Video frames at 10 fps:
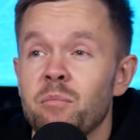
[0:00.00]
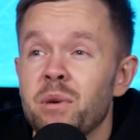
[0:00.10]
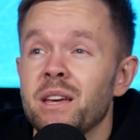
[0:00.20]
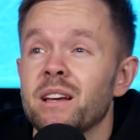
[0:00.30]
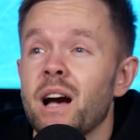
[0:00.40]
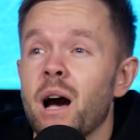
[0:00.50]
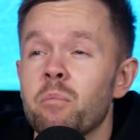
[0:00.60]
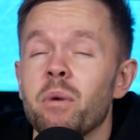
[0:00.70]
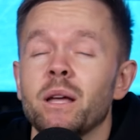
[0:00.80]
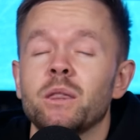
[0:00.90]
being
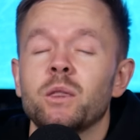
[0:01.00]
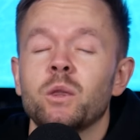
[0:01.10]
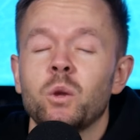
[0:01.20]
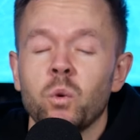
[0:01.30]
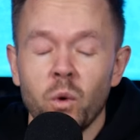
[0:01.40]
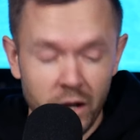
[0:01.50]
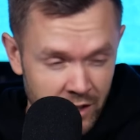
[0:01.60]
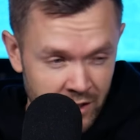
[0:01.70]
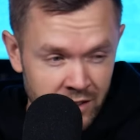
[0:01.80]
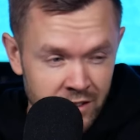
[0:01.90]
up by
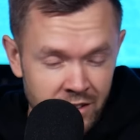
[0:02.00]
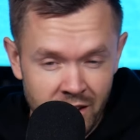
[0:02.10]
20,